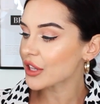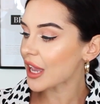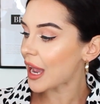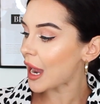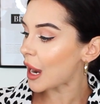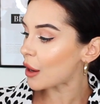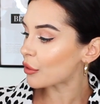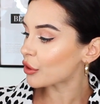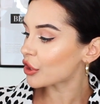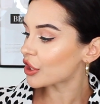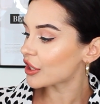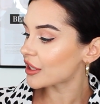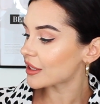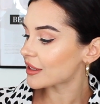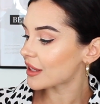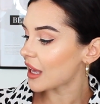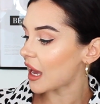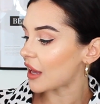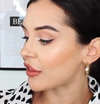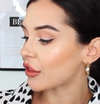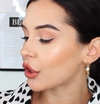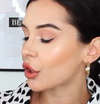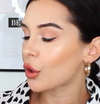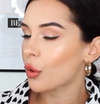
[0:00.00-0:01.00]
How good is
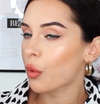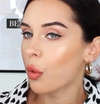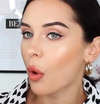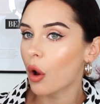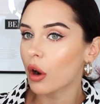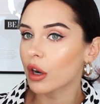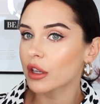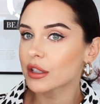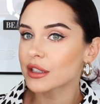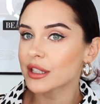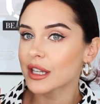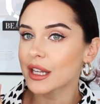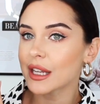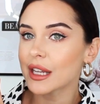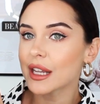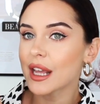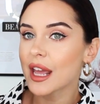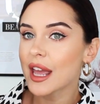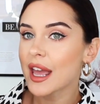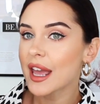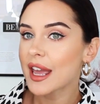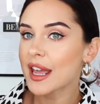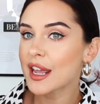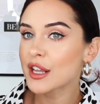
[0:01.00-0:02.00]
that? The quality
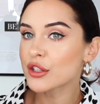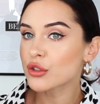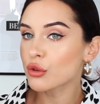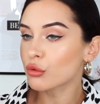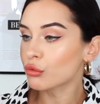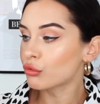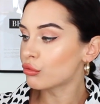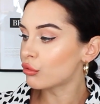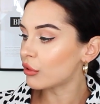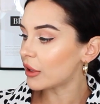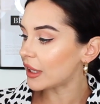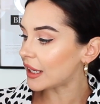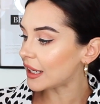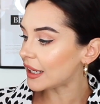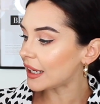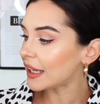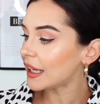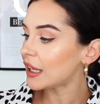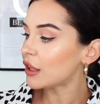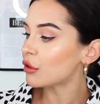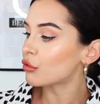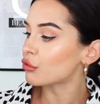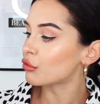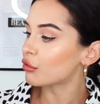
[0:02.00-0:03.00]
is
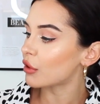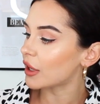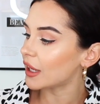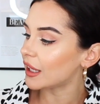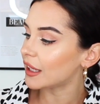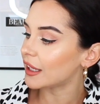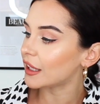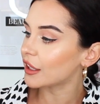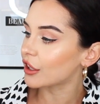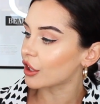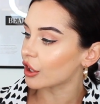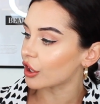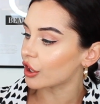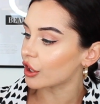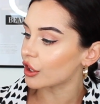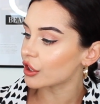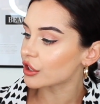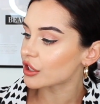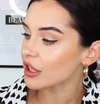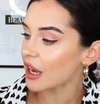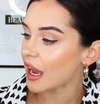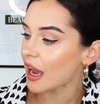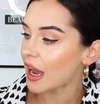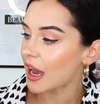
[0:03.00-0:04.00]
really, really good,